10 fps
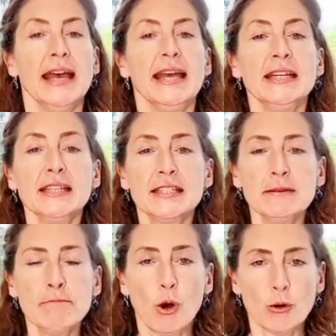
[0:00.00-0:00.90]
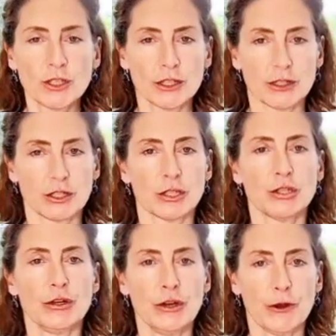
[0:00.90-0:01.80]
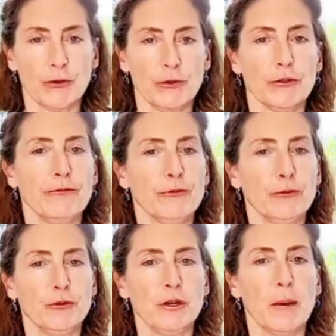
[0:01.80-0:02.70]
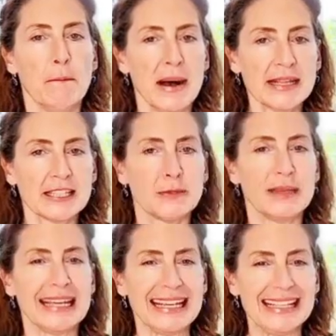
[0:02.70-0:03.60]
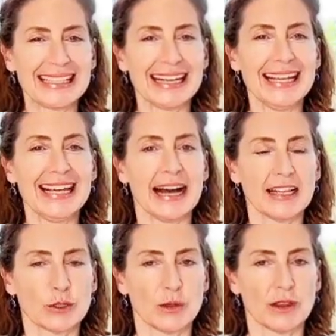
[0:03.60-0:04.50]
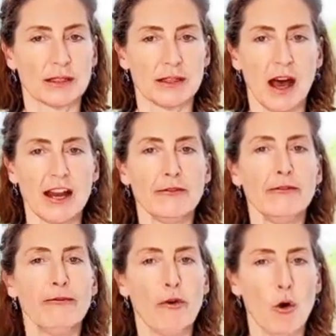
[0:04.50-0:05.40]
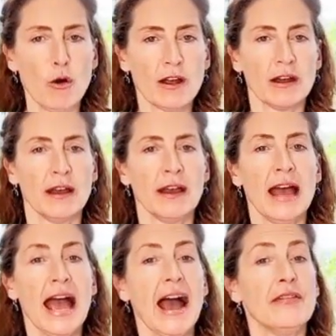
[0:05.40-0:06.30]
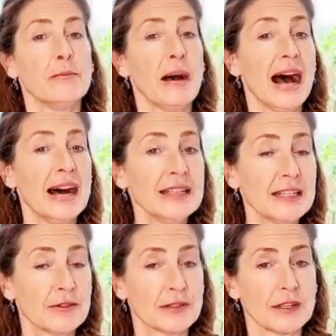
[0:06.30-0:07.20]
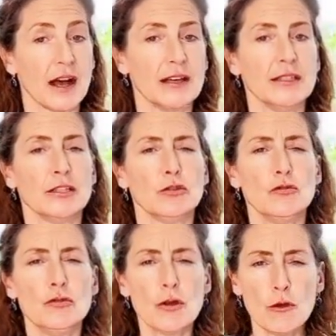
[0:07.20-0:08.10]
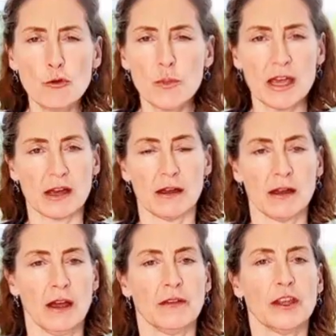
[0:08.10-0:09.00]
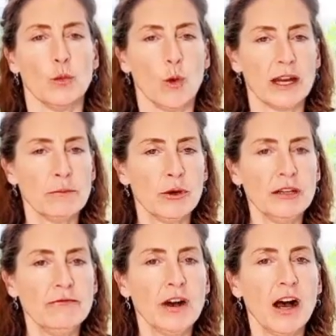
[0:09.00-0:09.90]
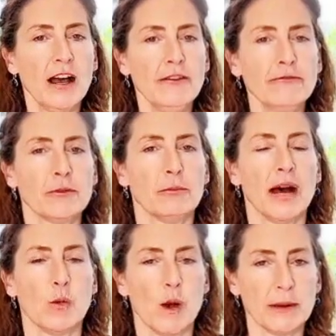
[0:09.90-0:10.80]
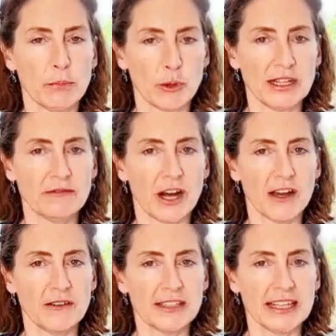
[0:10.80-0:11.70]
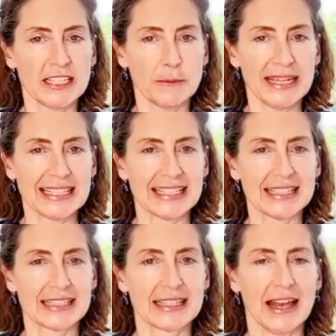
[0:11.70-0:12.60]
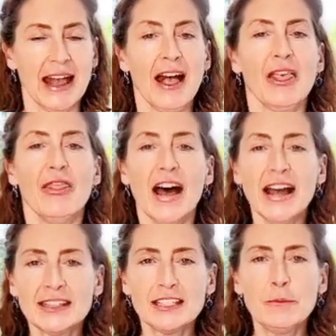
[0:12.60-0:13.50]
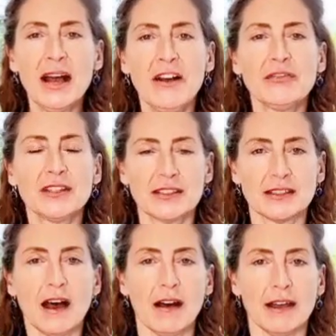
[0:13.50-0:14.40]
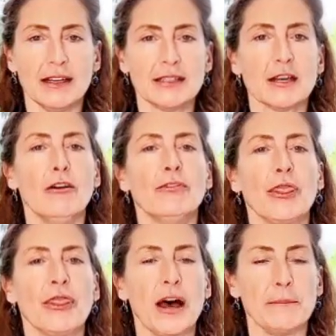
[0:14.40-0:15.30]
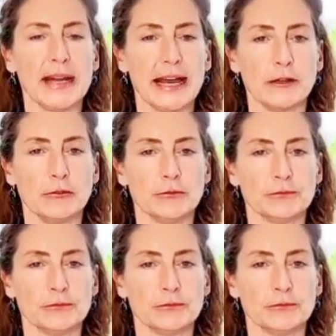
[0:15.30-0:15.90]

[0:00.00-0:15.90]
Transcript: It is important to know the food must be easily cut with the side of a fork, and the particle size is no bigger than 1.5 by 1.5 centimetres. That's about the size of a thumbnail.